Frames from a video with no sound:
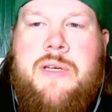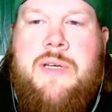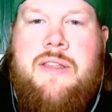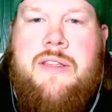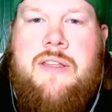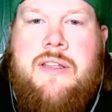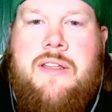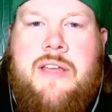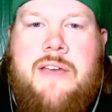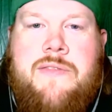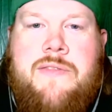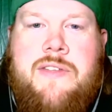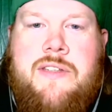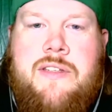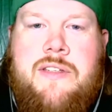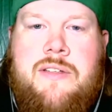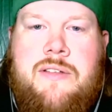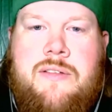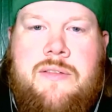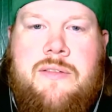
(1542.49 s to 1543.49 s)
but they'll have
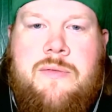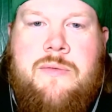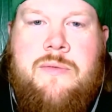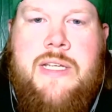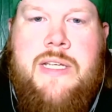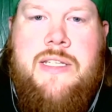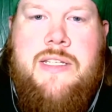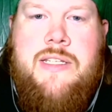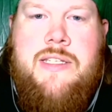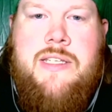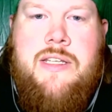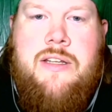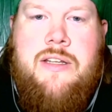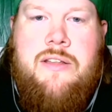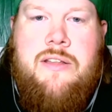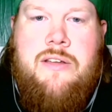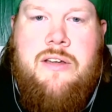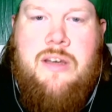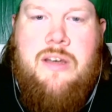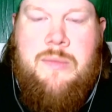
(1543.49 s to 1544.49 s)
to wait to see
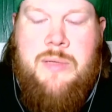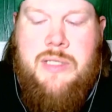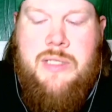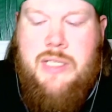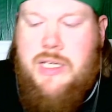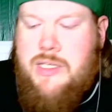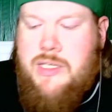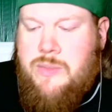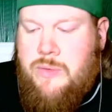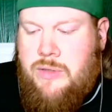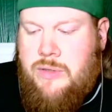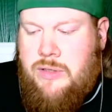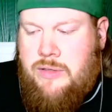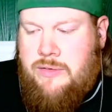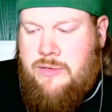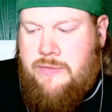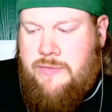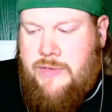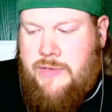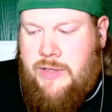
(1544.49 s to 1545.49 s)
another couple days
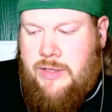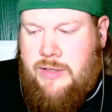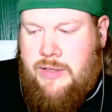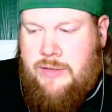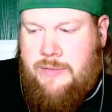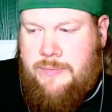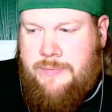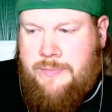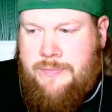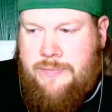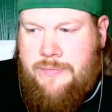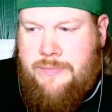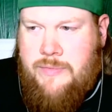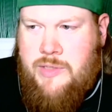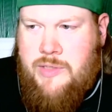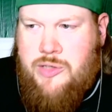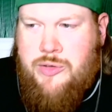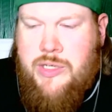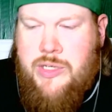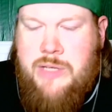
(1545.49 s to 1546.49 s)
worth of
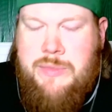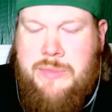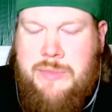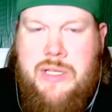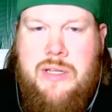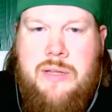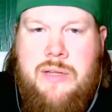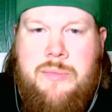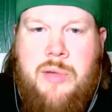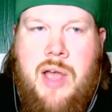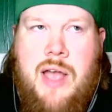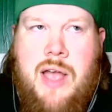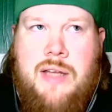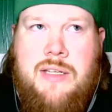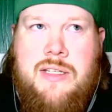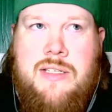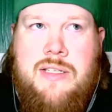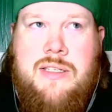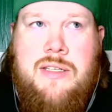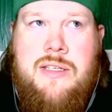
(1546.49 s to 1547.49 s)
treatment and
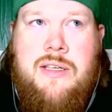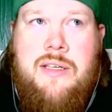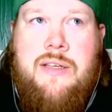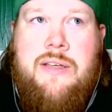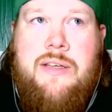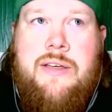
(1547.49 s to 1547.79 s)
practice.